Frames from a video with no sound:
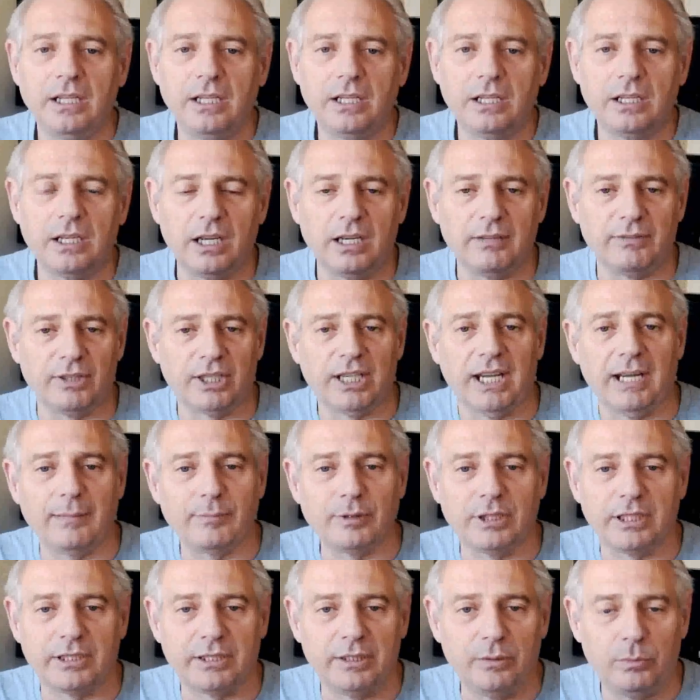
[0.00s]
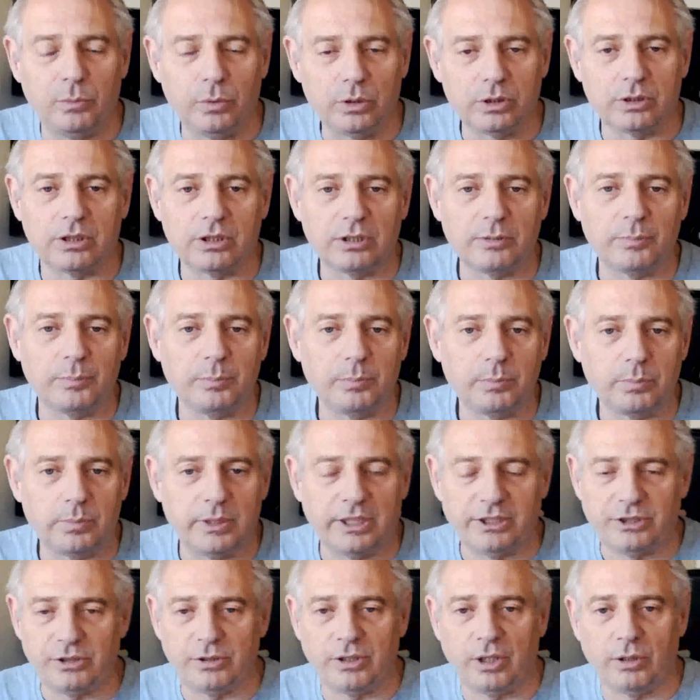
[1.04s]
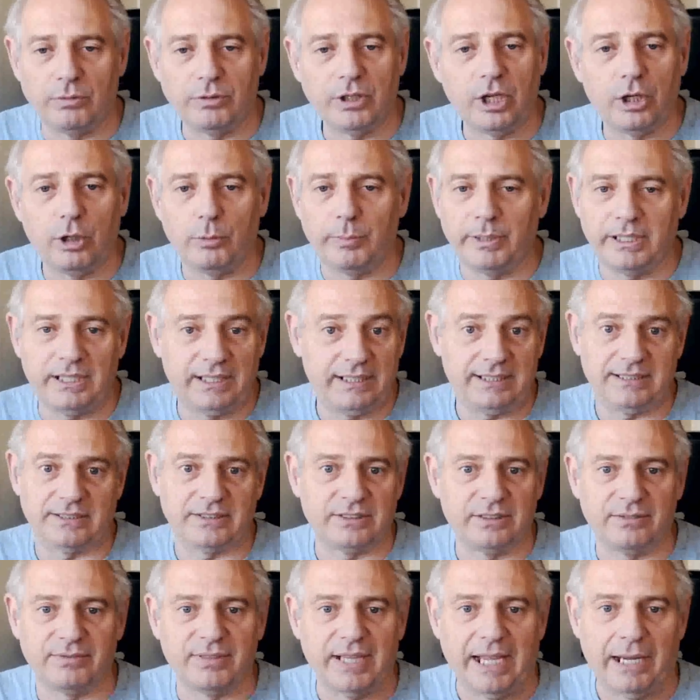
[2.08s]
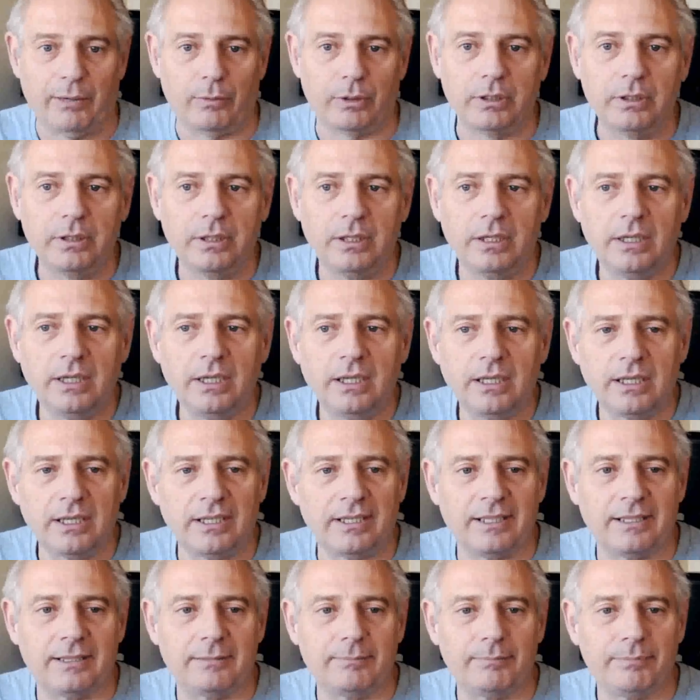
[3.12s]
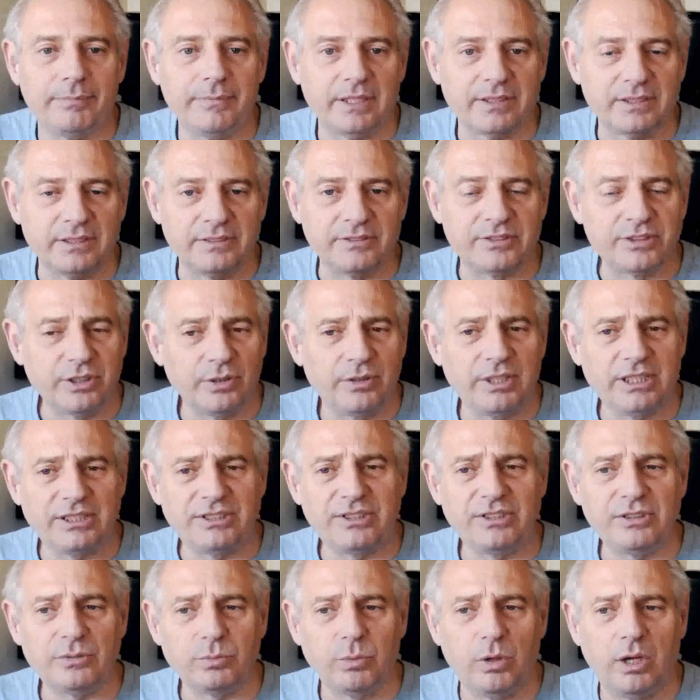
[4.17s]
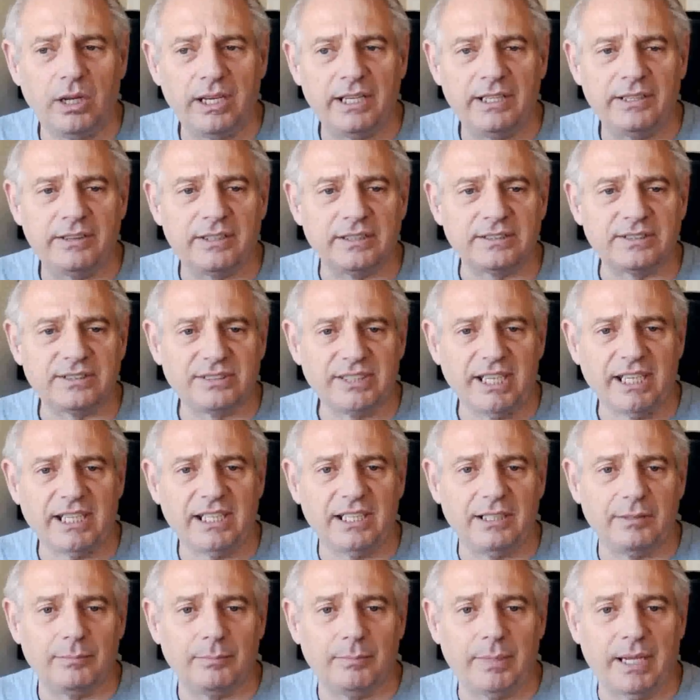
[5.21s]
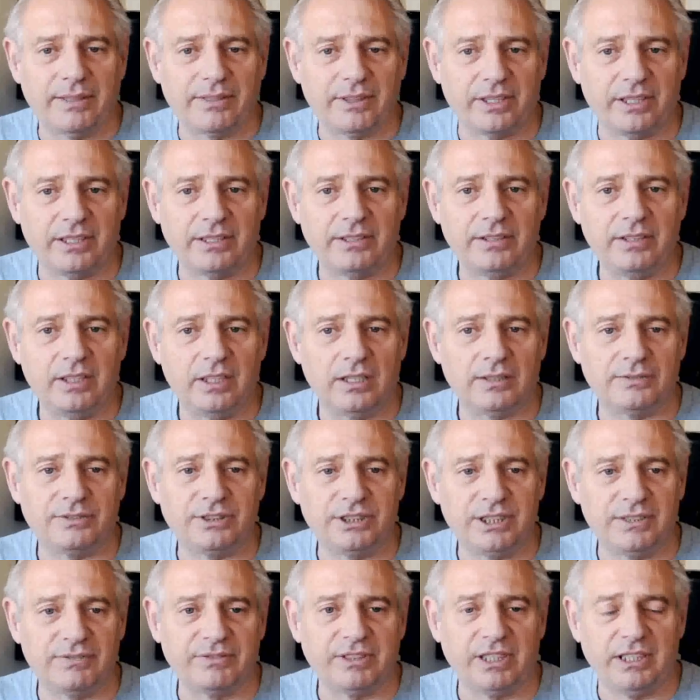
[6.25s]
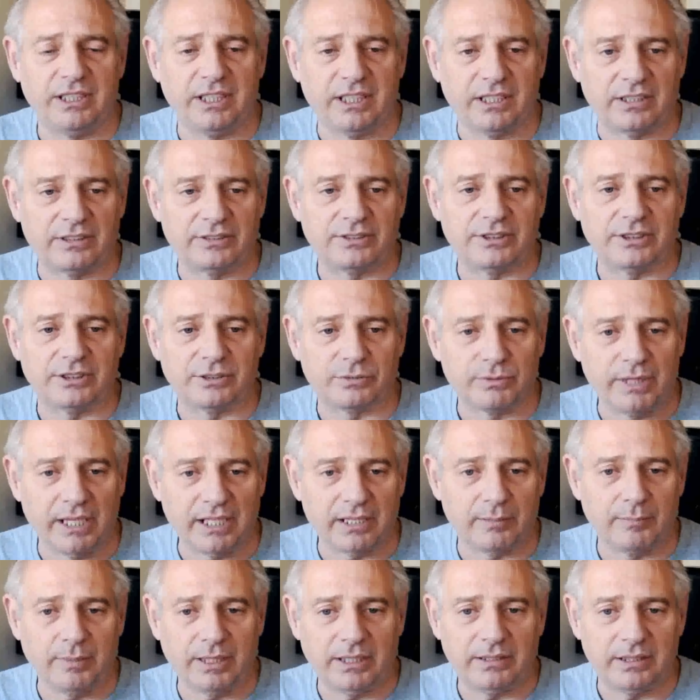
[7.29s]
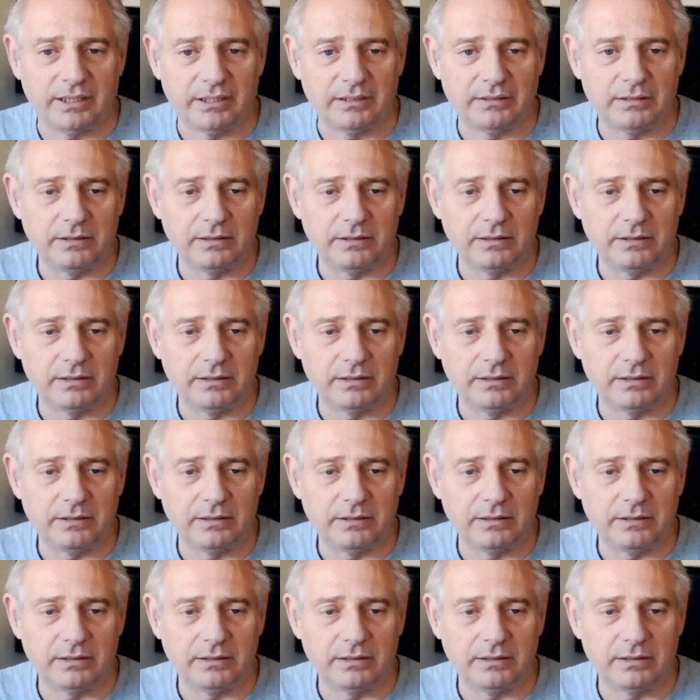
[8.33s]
a vocabulary word that you don't know, but it isn't a flower. And so this is why the second method of shifting gears is recommended.